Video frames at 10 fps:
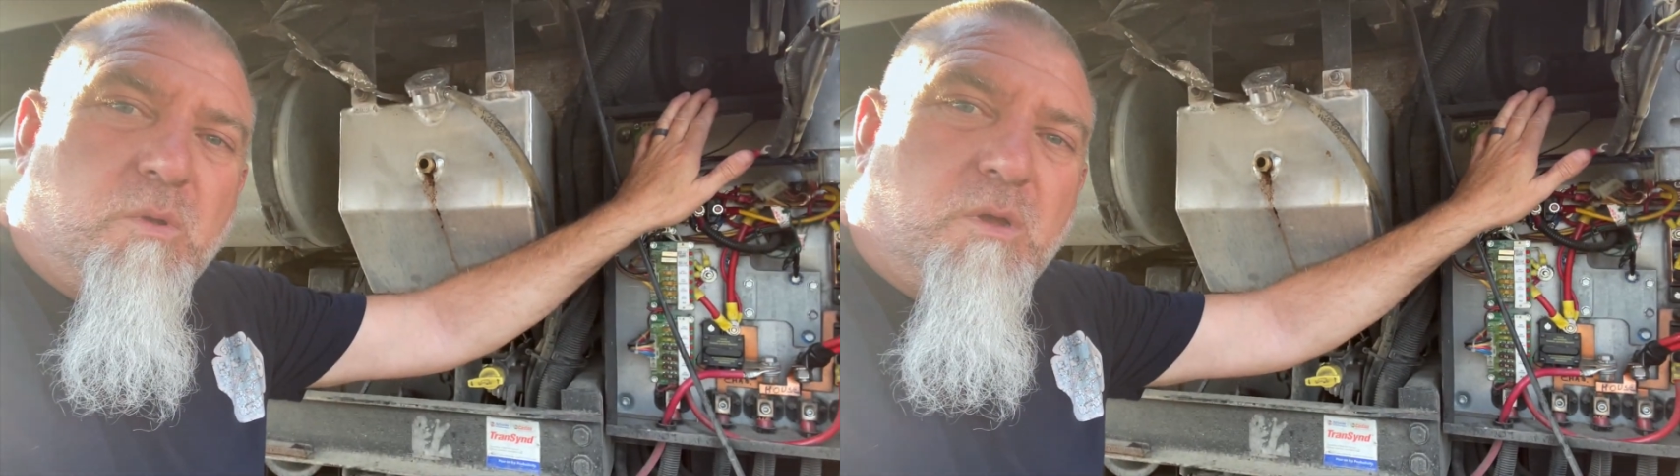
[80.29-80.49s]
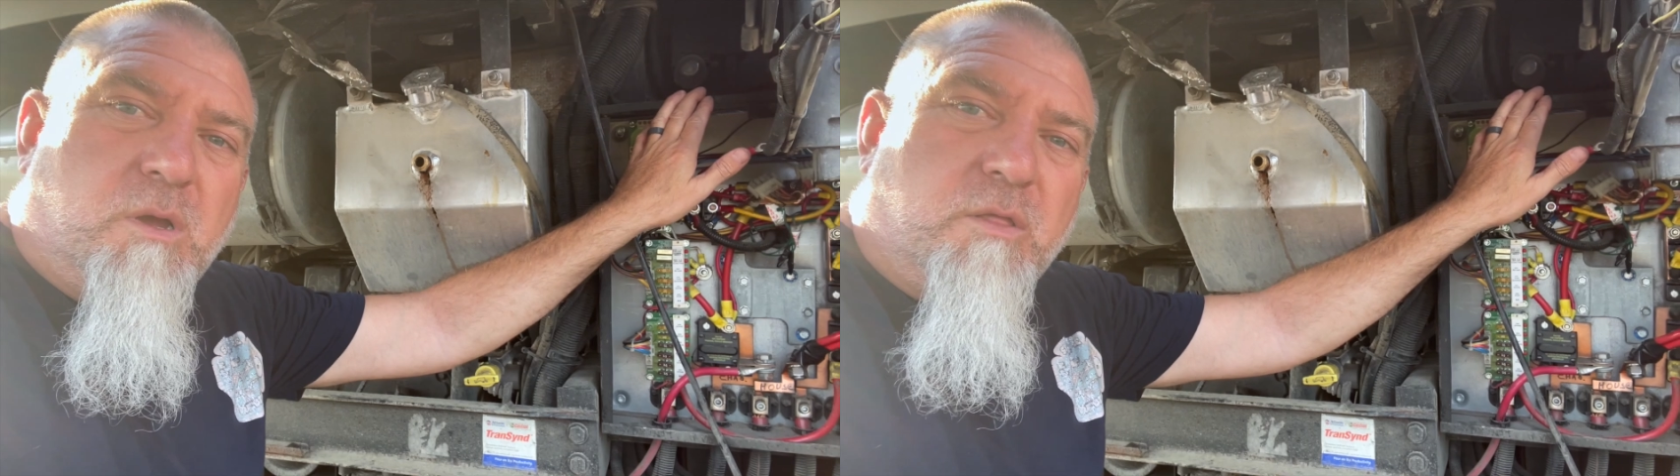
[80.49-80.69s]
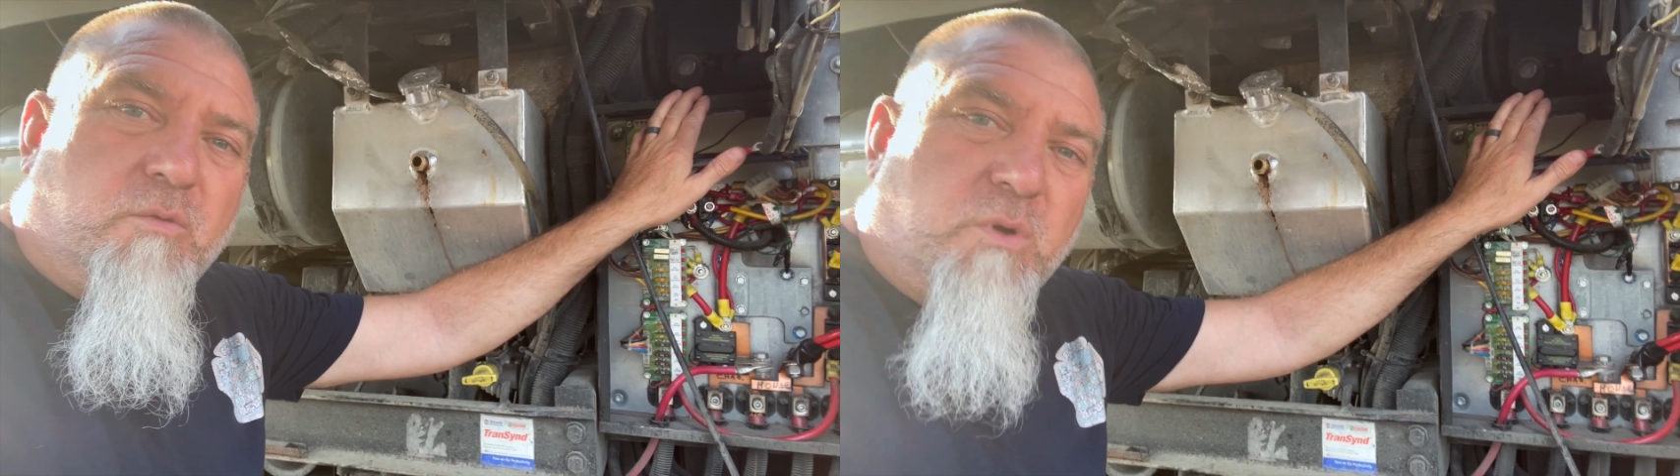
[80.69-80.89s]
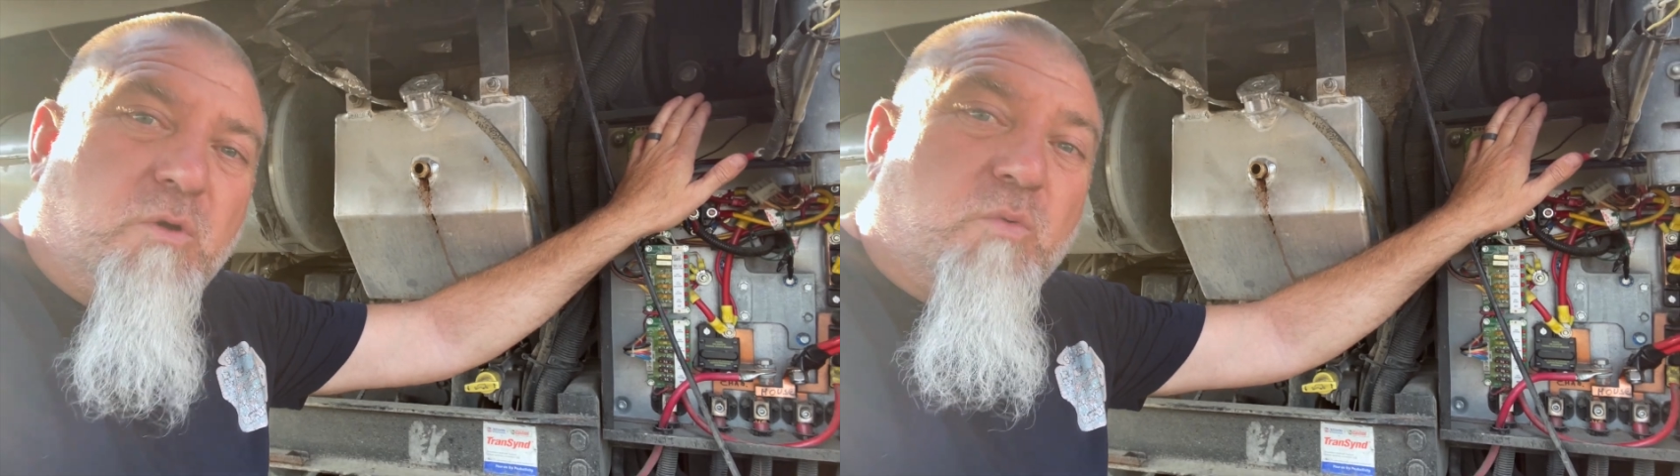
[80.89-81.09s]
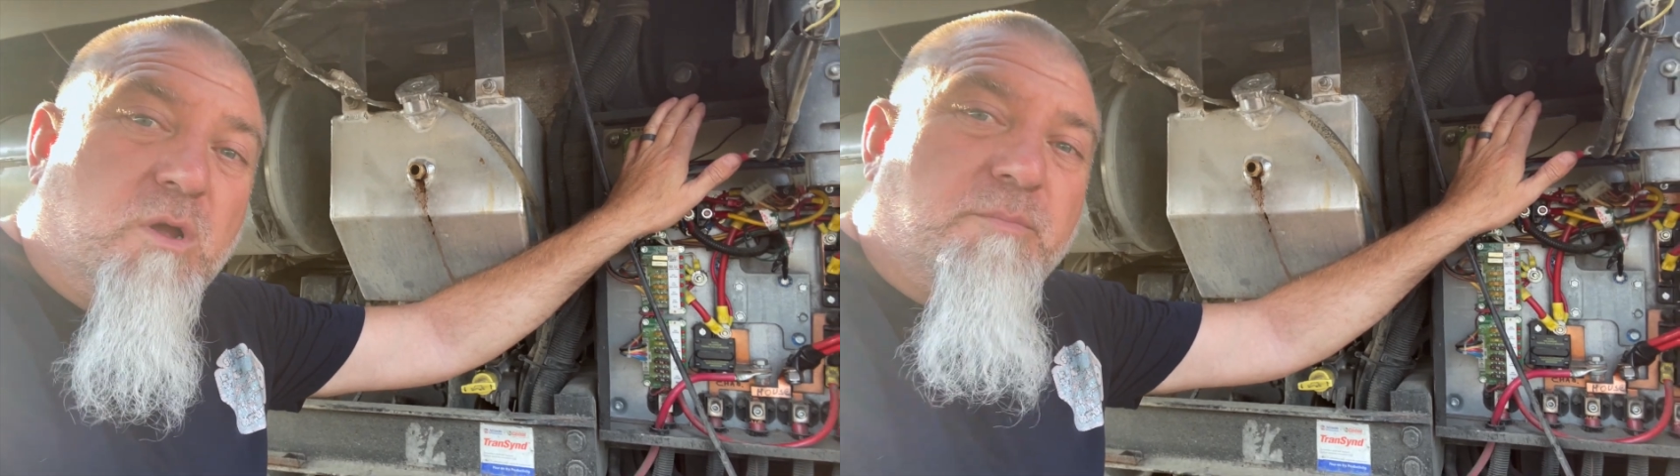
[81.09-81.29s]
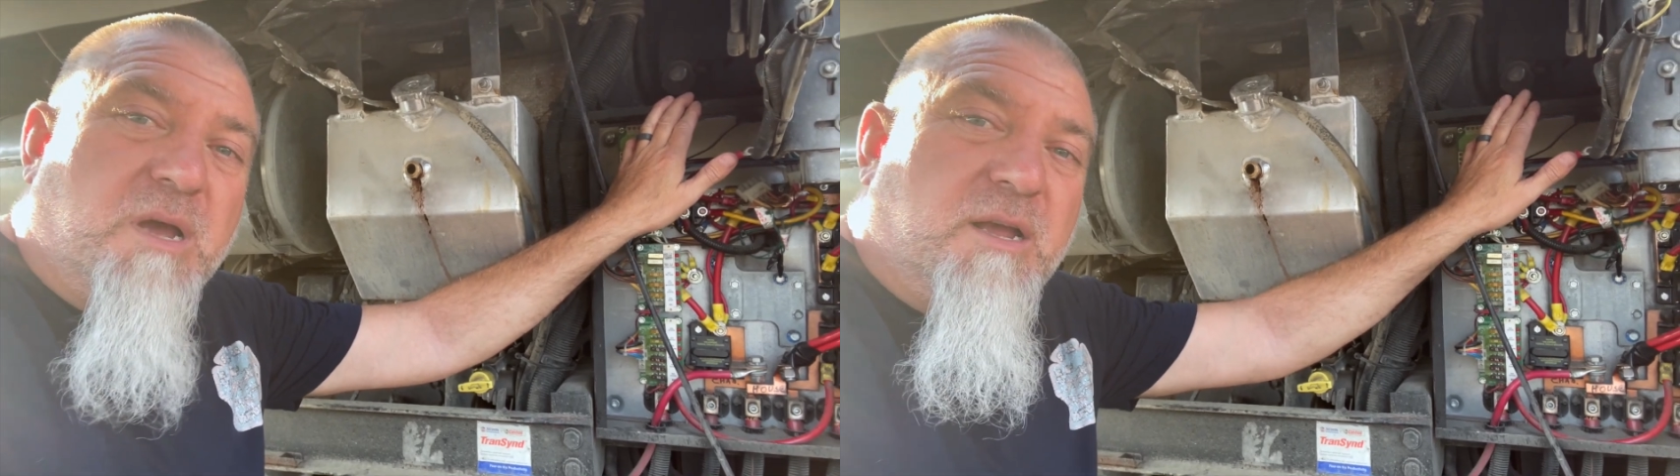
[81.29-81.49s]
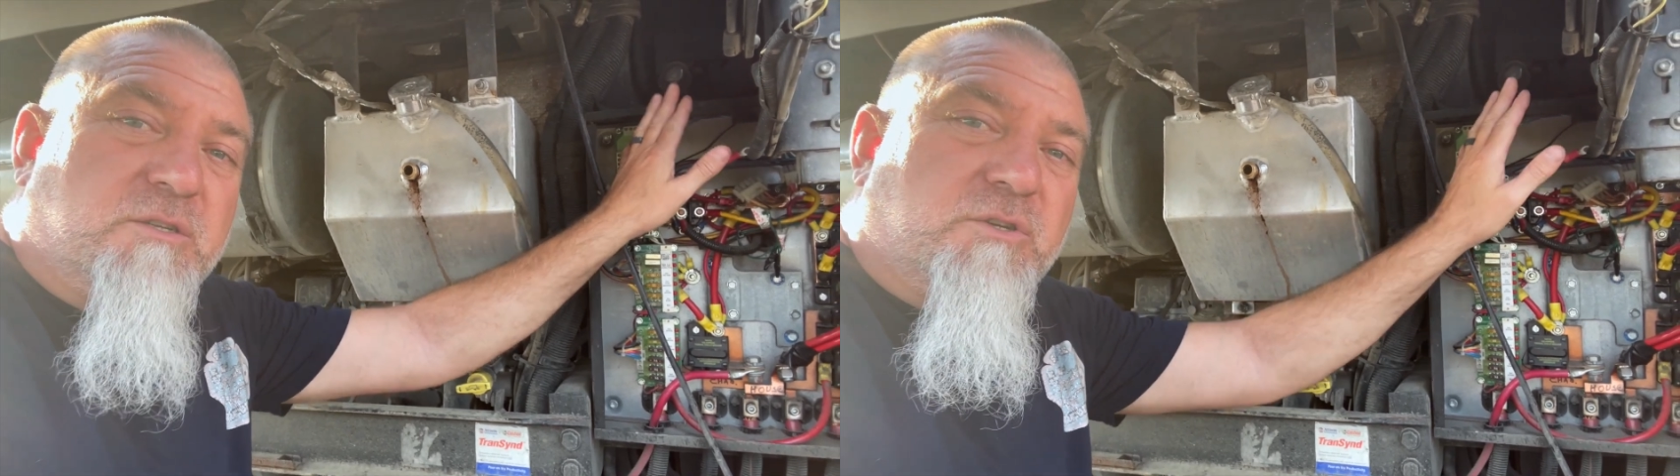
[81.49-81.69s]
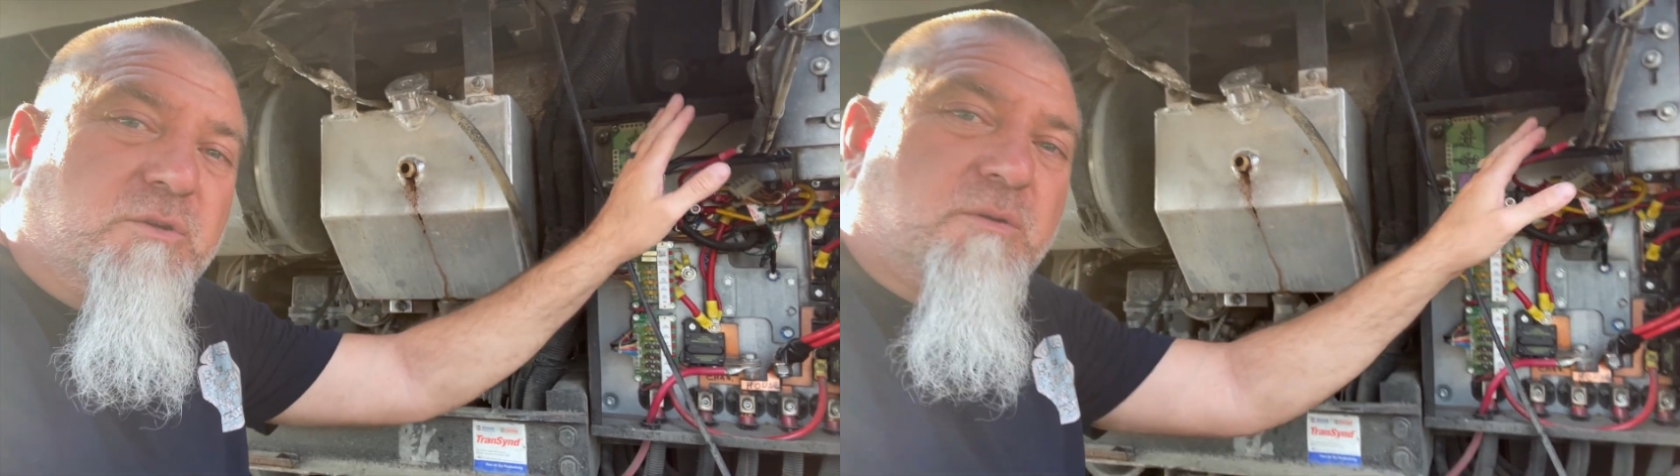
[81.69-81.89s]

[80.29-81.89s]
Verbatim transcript: uh, the rear run box,